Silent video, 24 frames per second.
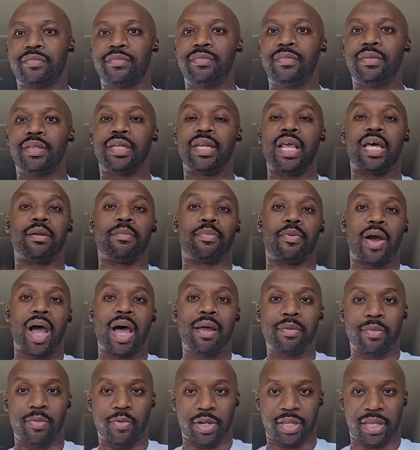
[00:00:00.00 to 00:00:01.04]
Now, the
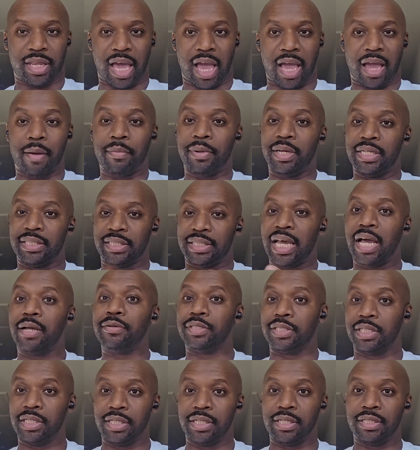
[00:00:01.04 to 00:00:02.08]
problem with that, I mean, it
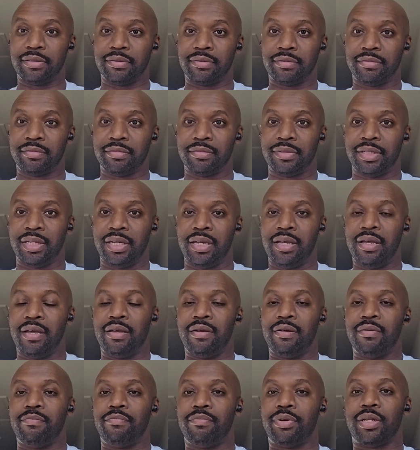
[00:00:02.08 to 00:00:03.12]
sounds good,
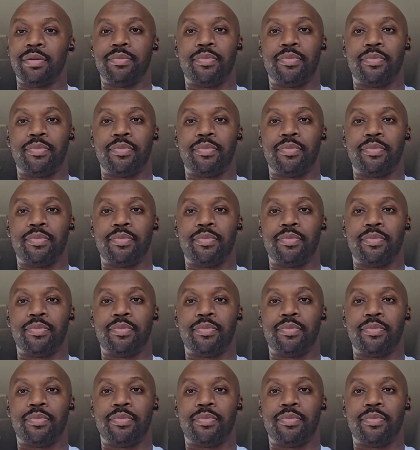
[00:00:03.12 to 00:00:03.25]
but